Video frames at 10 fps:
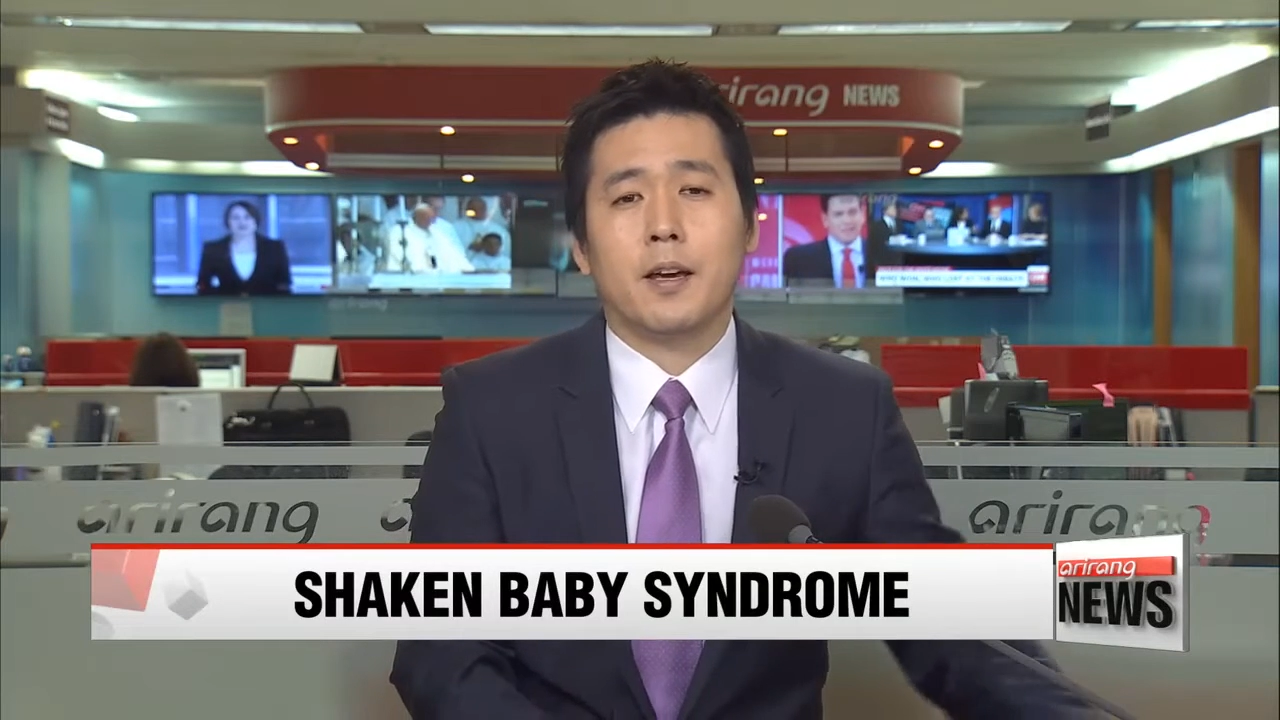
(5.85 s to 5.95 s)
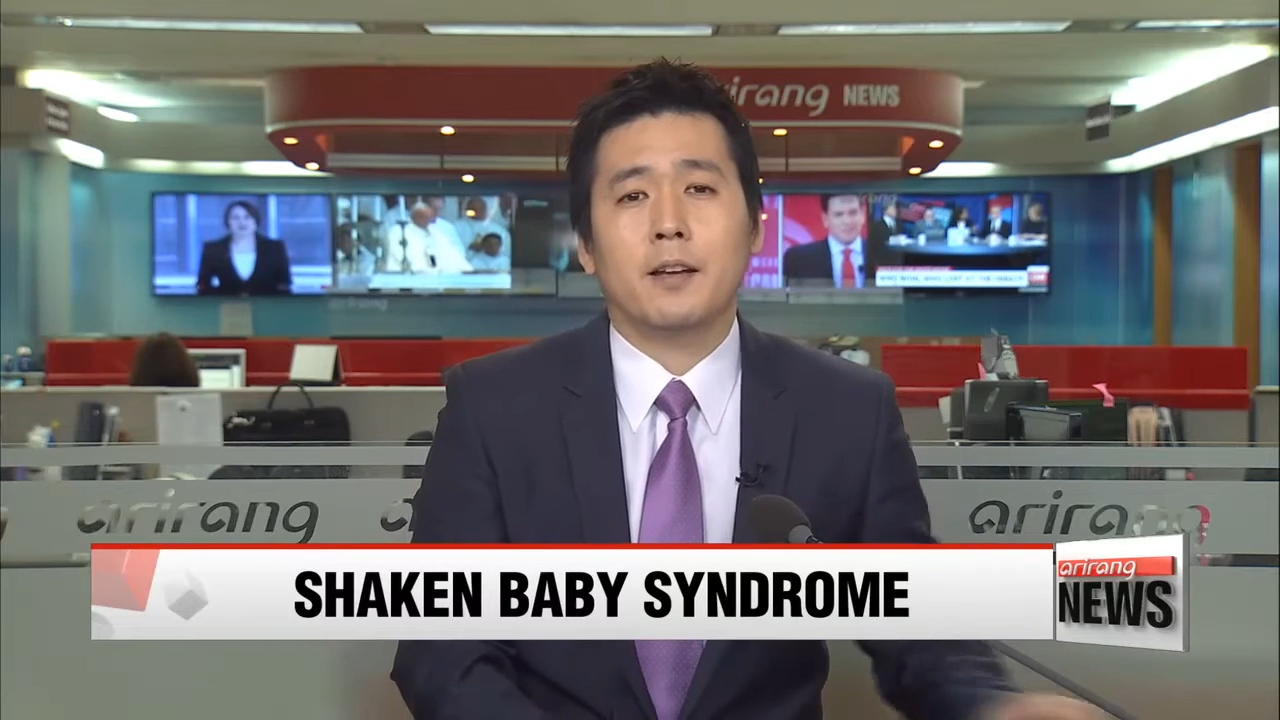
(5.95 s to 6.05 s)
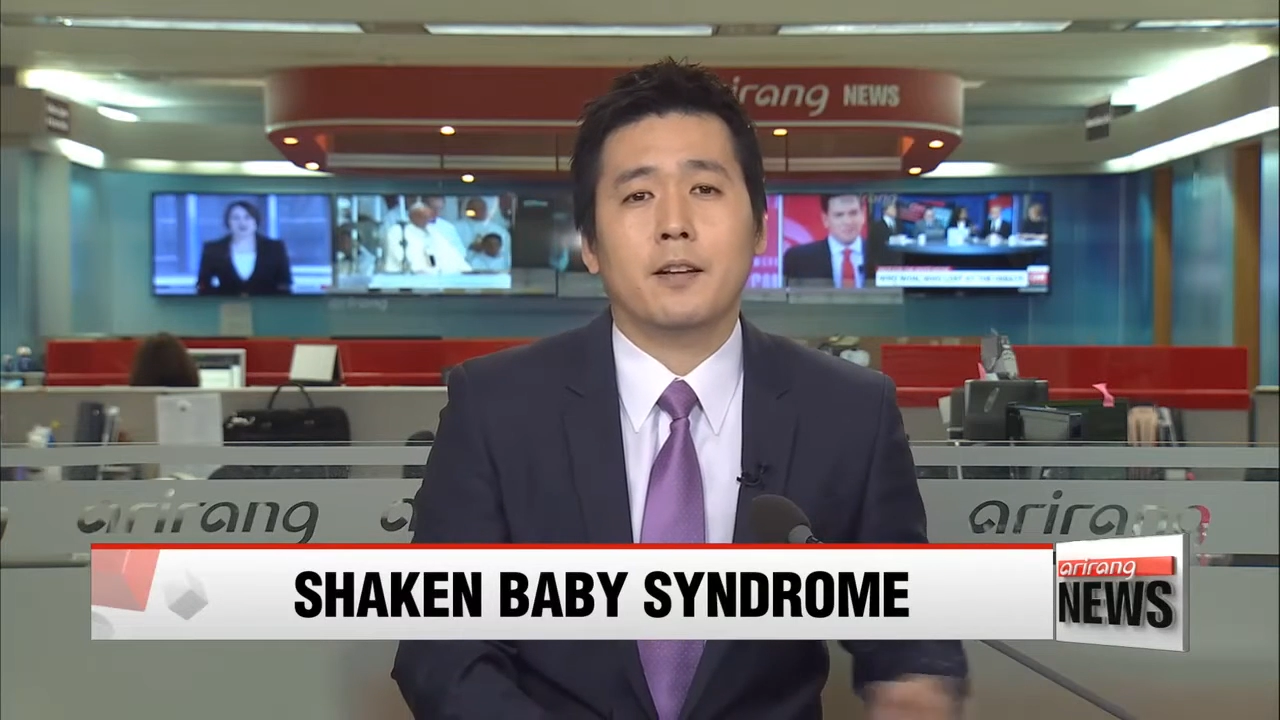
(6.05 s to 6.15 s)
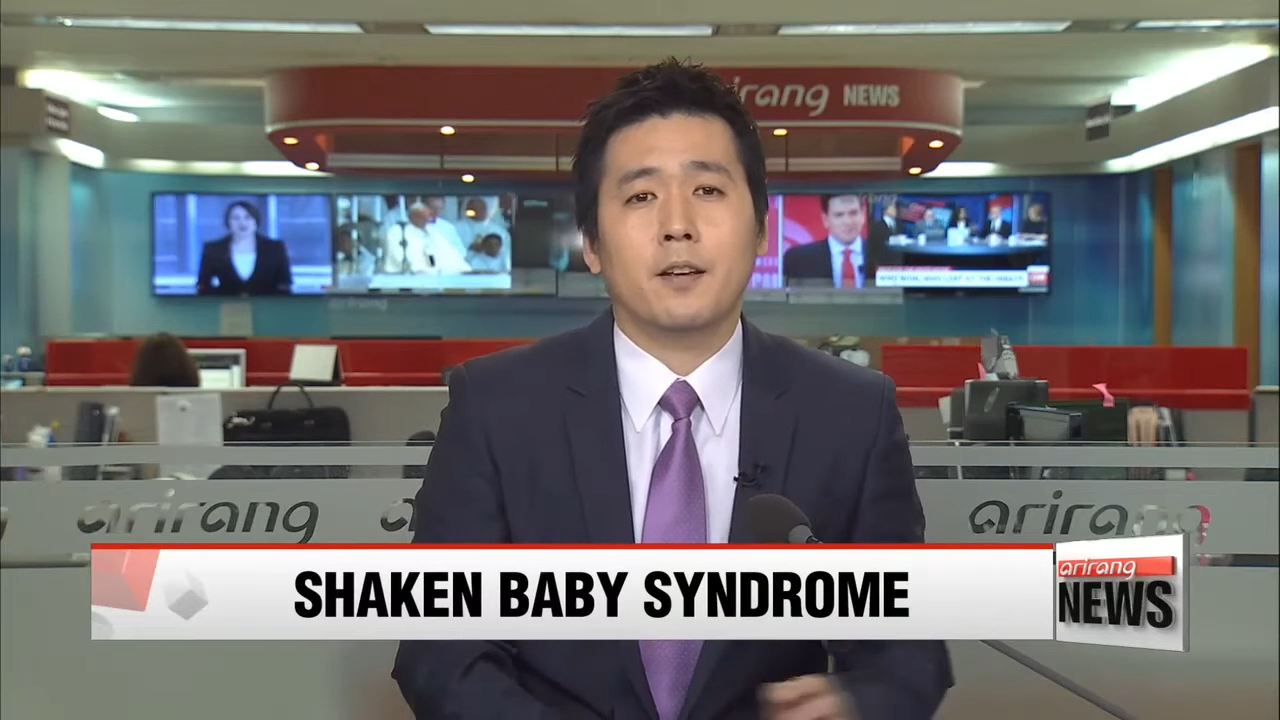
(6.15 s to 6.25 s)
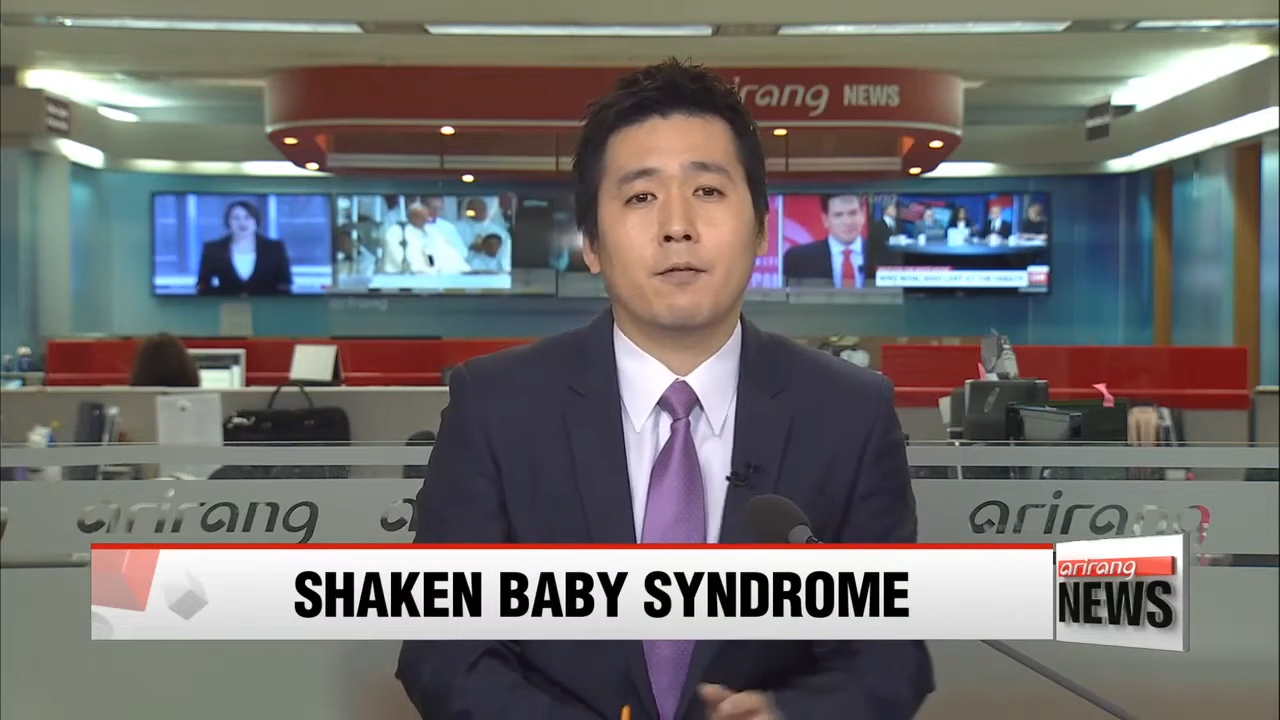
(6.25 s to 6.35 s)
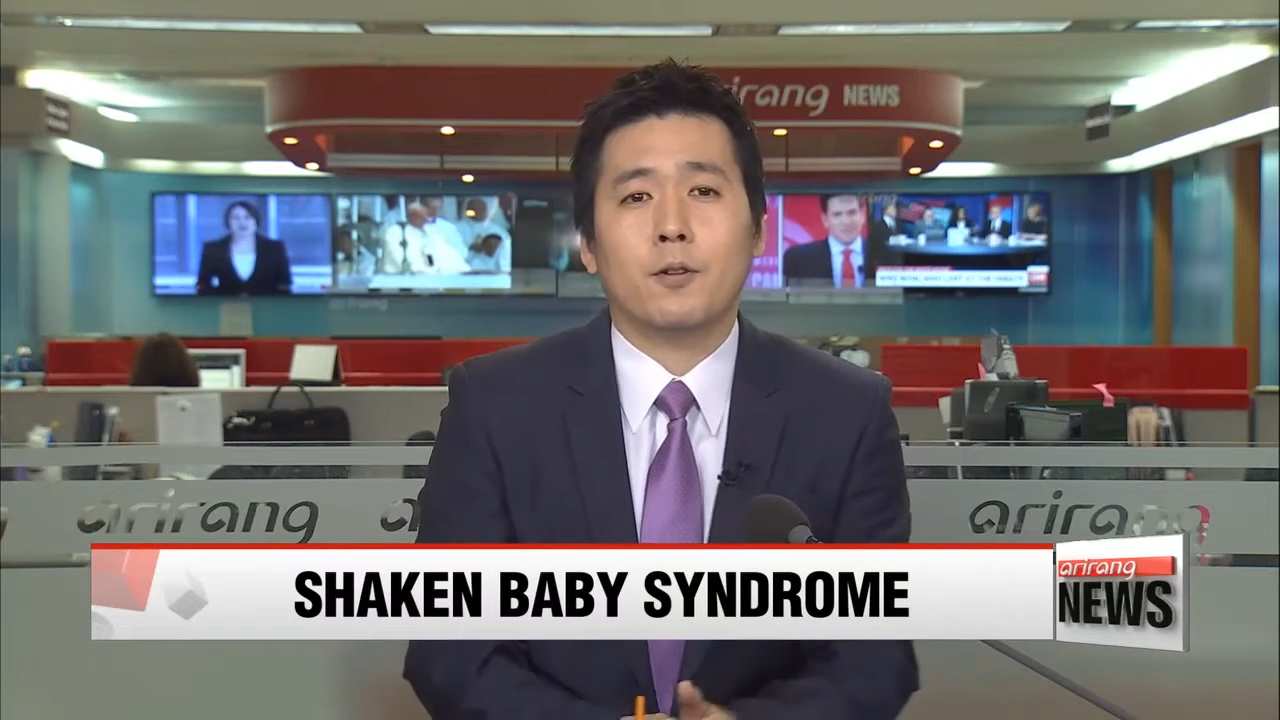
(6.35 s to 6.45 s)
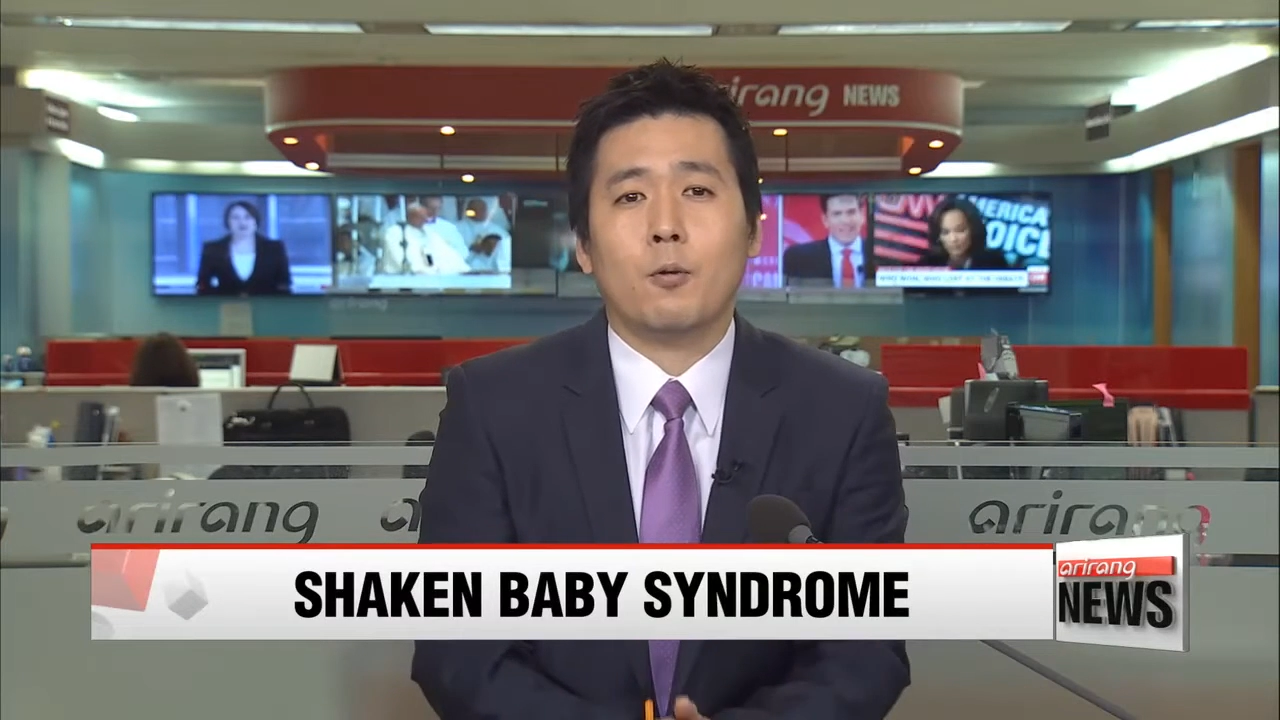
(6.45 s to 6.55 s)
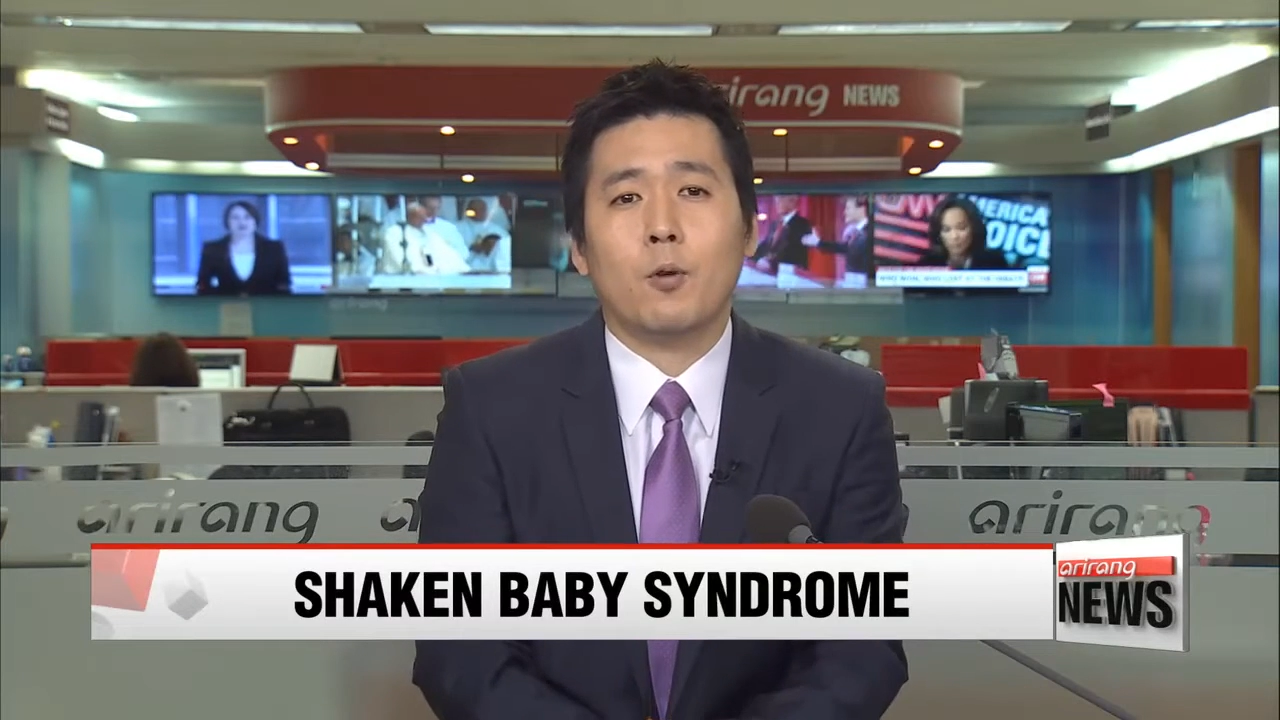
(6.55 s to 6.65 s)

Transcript: and if you're